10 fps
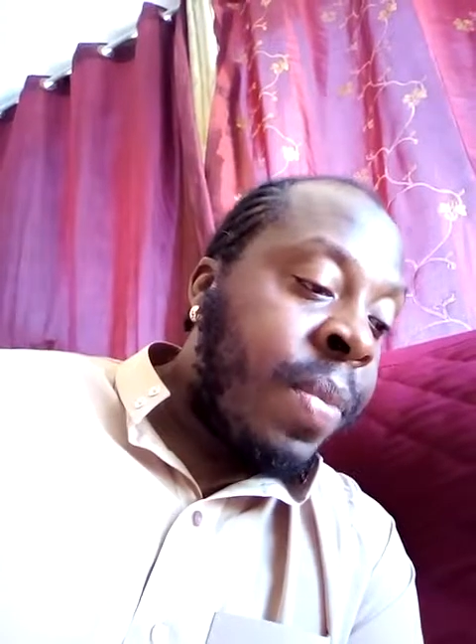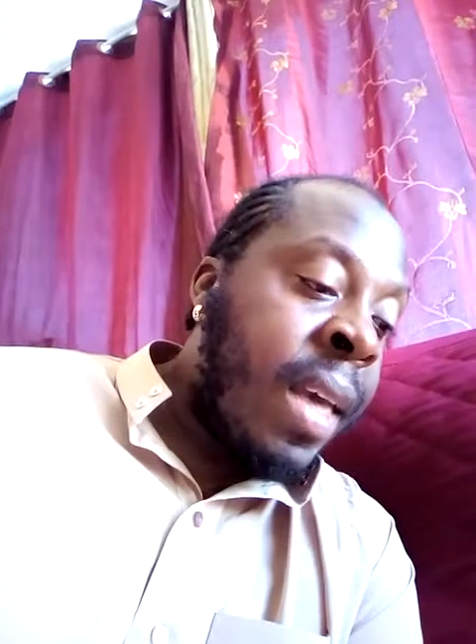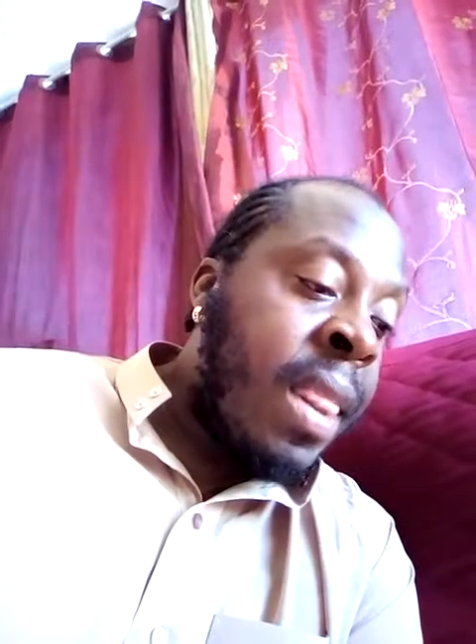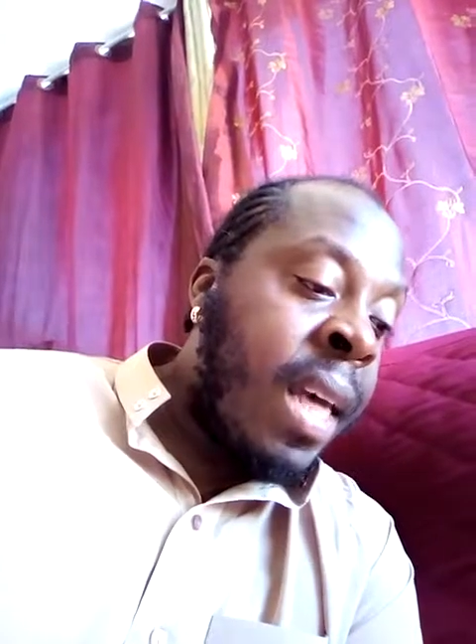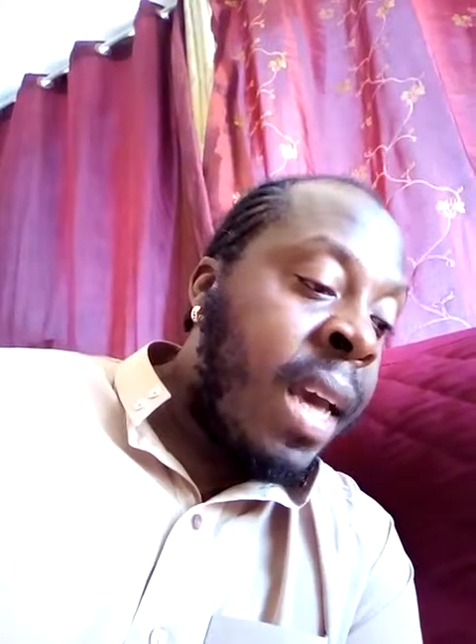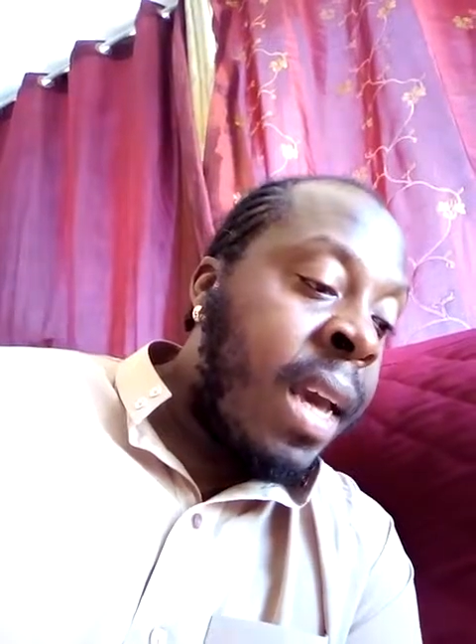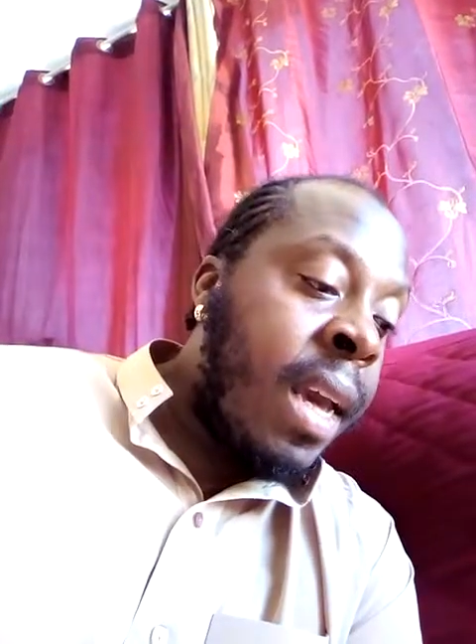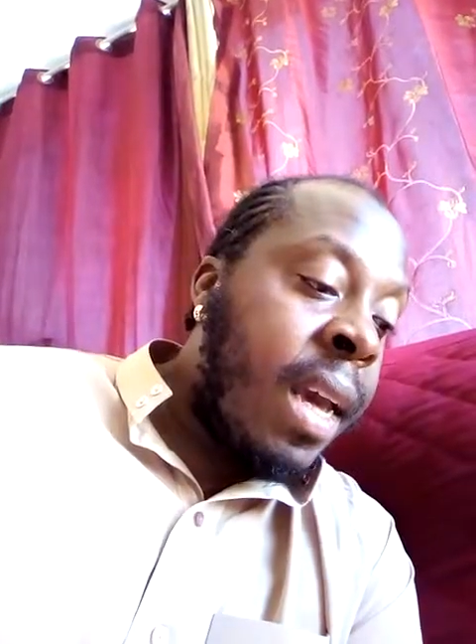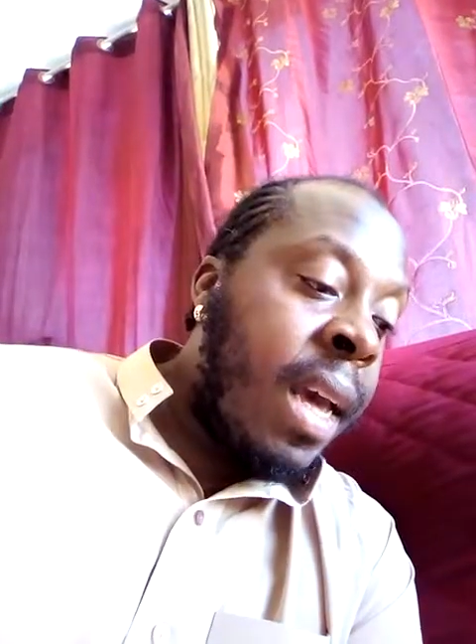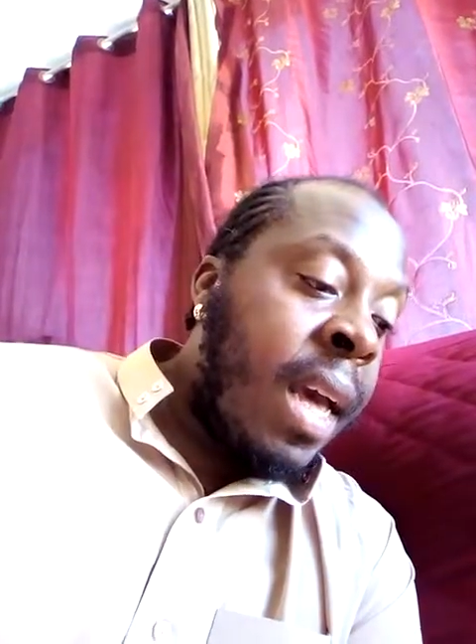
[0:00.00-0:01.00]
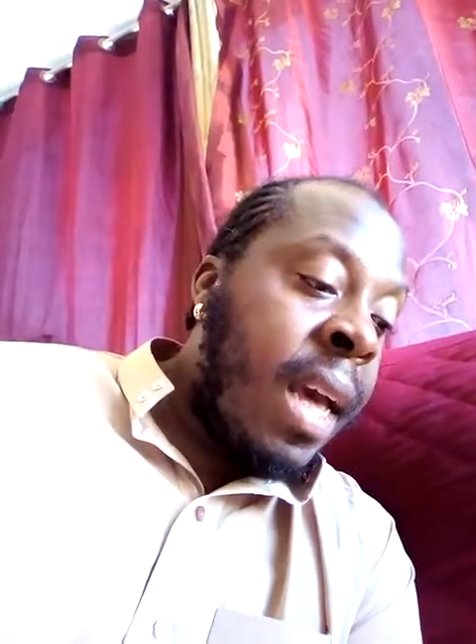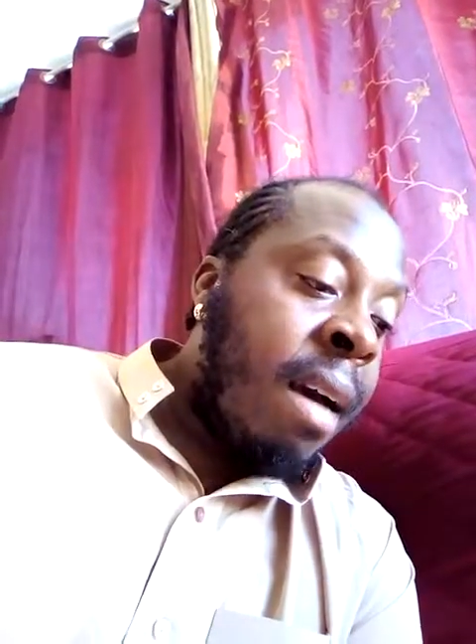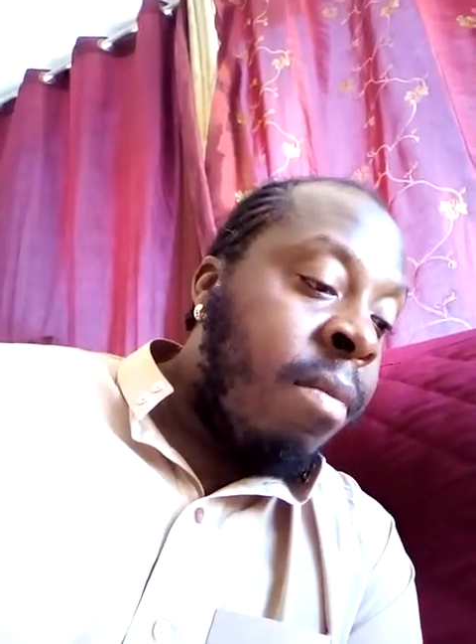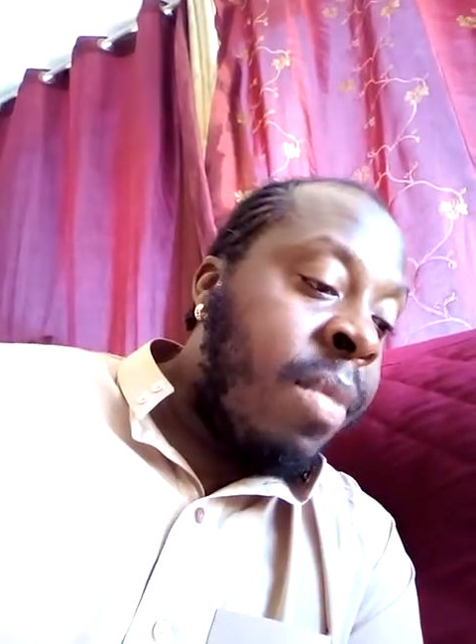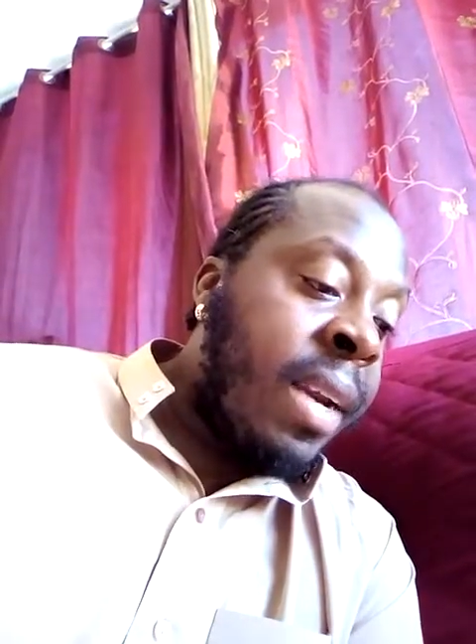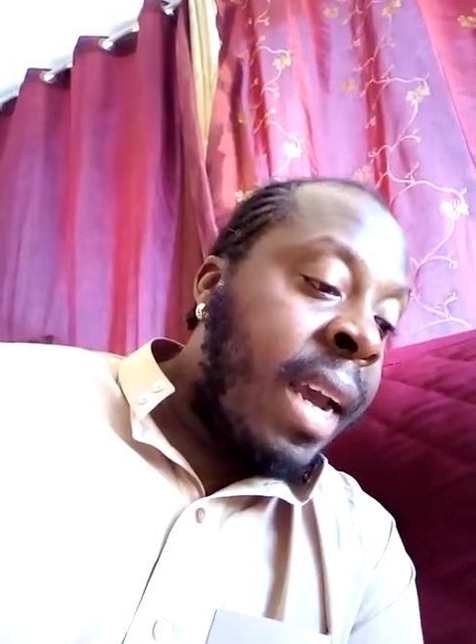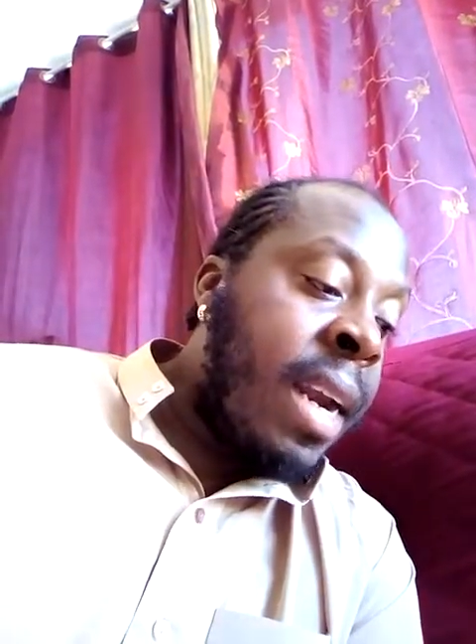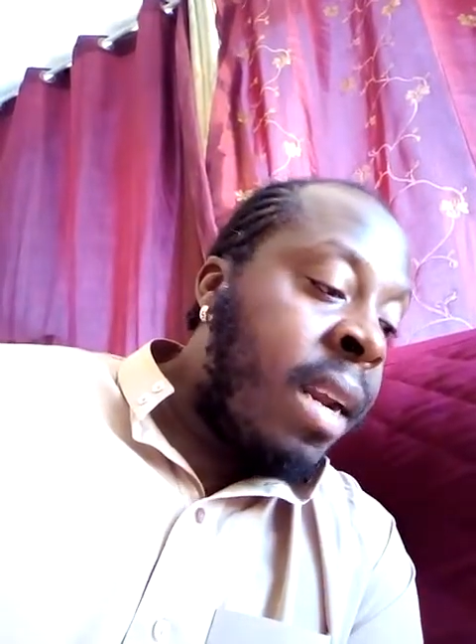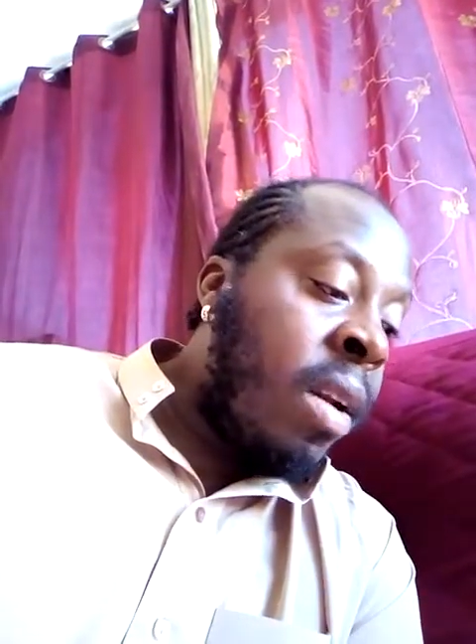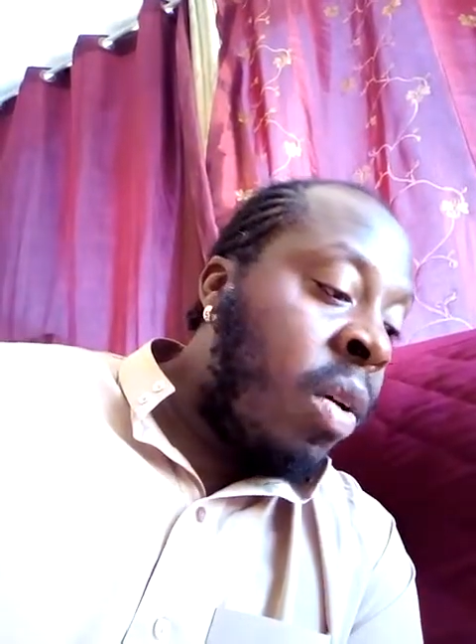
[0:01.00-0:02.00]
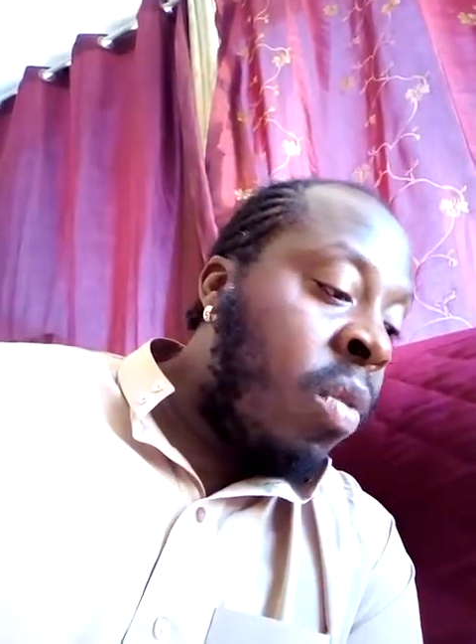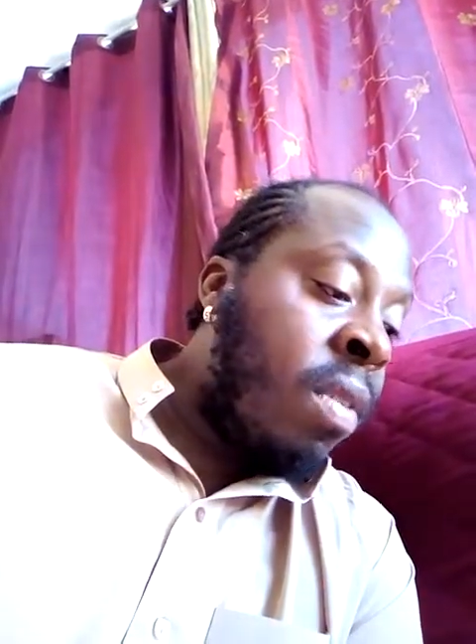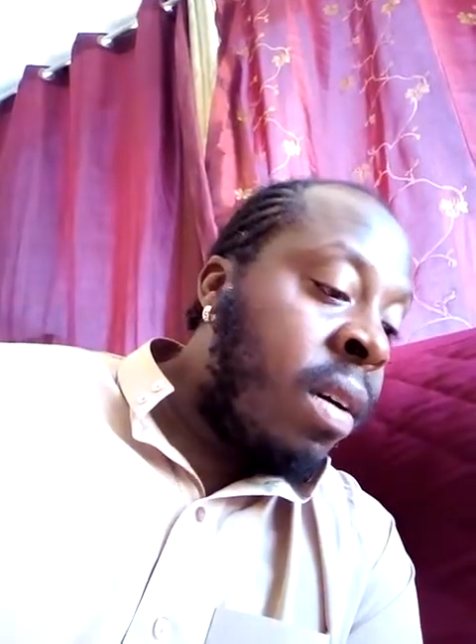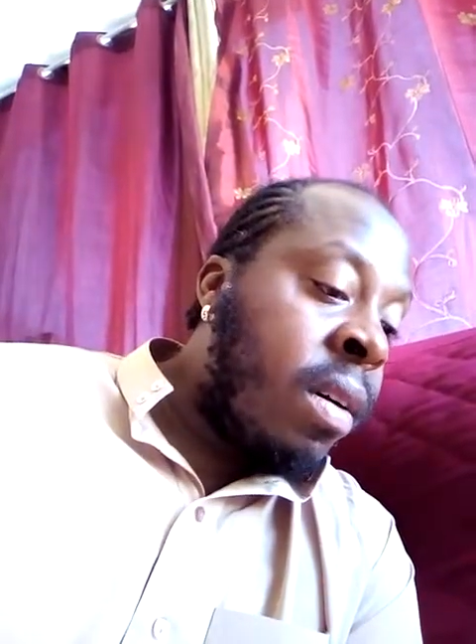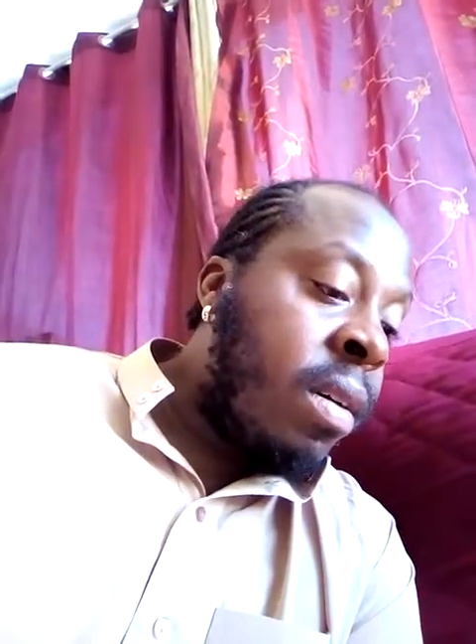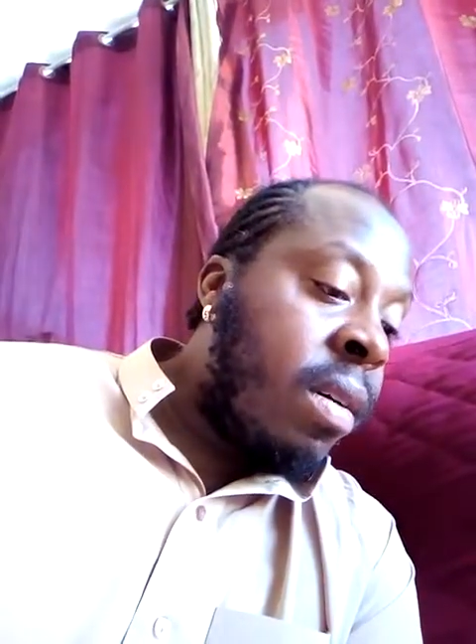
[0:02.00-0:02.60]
and they have been handed over